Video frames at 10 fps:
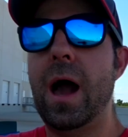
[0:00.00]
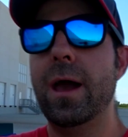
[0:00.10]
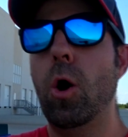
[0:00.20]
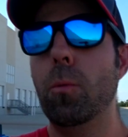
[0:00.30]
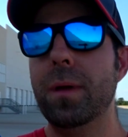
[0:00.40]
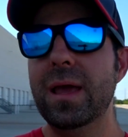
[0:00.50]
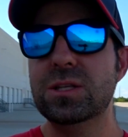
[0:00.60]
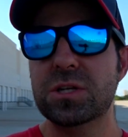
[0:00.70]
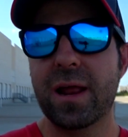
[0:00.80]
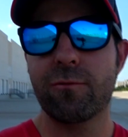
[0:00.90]
I hope
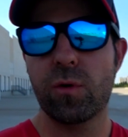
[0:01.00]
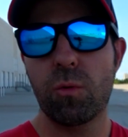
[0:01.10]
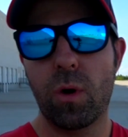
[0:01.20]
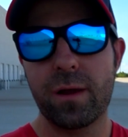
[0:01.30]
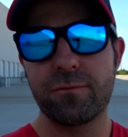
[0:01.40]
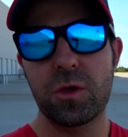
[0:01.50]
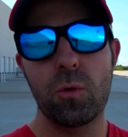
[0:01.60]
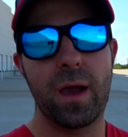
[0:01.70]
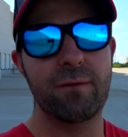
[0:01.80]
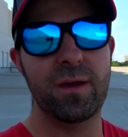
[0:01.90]
each and every one of you
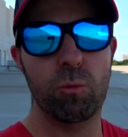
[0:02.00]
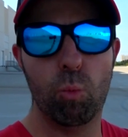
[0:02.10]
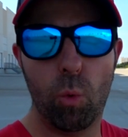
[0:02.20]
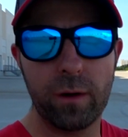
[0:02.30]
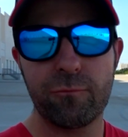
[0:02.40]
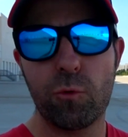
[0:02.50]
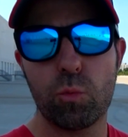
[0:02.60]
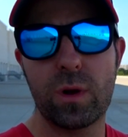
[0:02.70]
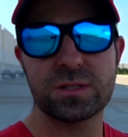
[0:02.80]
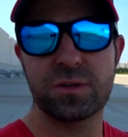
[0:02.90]
have a wonderful
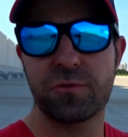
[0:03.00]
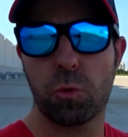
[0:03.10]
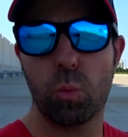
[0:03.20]
rest of your